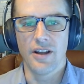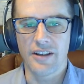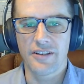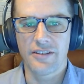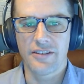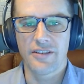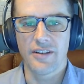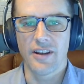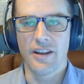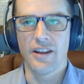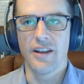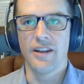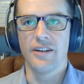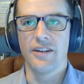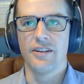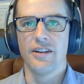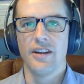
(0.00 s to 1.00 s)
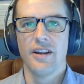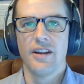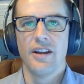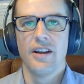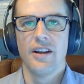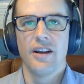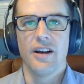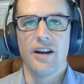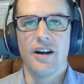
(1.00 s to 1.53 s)
execs and
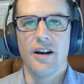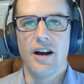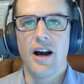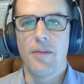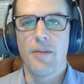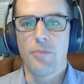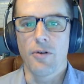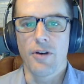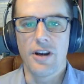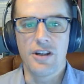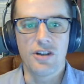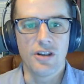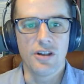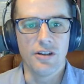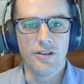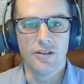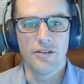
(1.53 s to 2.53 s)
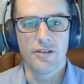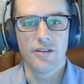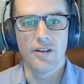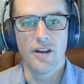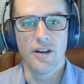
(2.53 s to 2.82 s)
operations